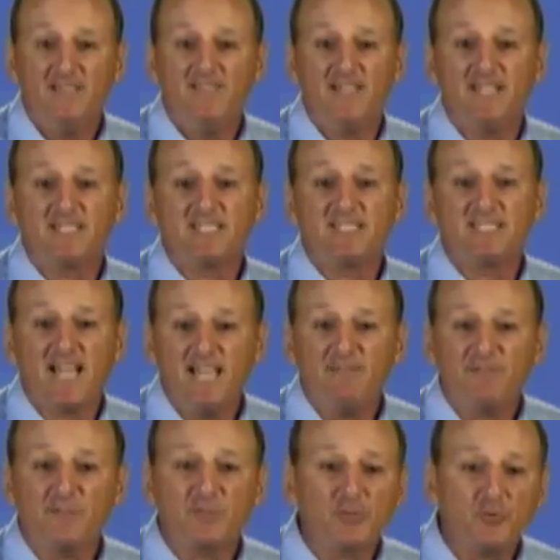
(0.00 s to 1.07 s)
that it
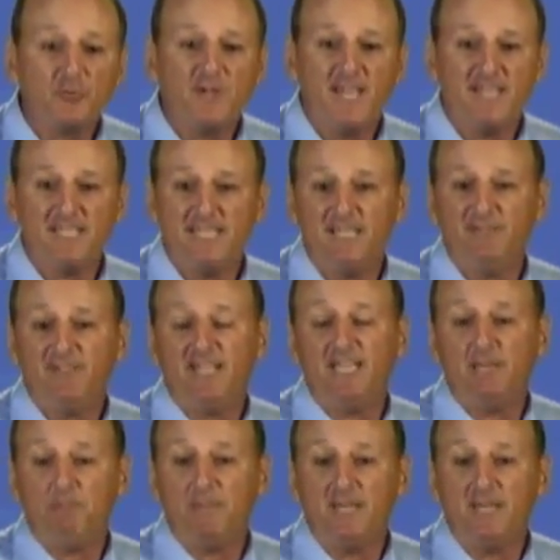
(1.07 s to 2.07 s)
stifles creativity and